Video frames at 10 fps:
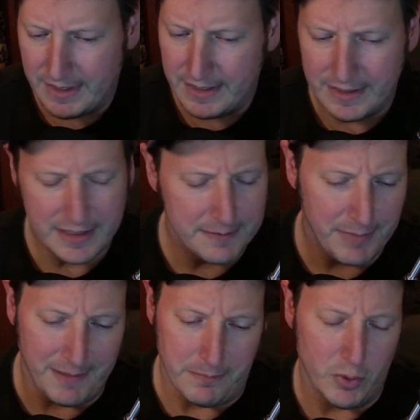This is
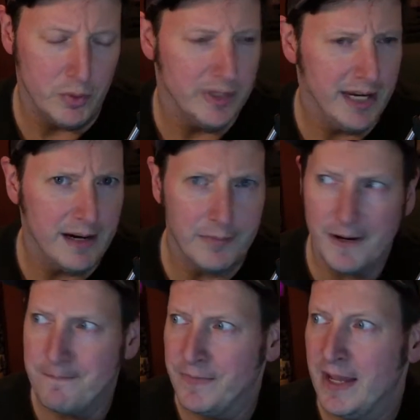my mood
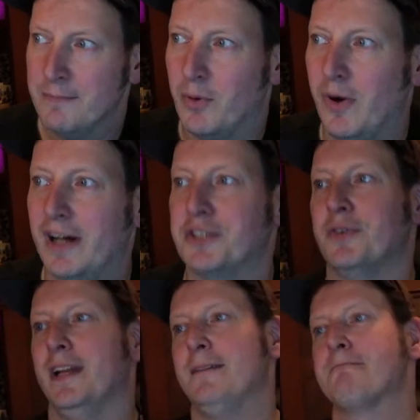camera. But watch,
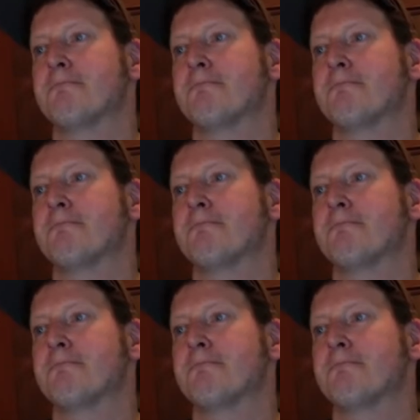ready?